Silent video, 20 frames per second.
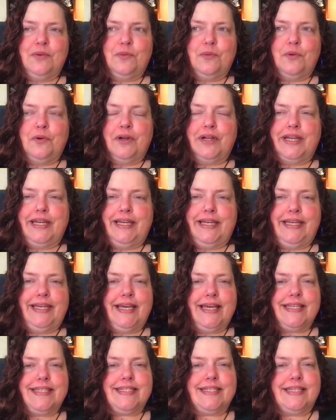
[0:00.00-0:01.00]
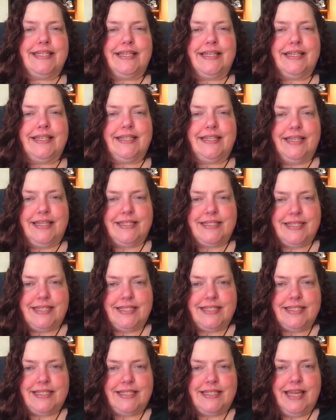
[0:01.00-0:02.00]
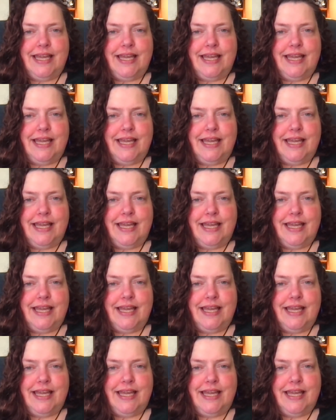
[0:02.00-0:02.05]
working as an assistant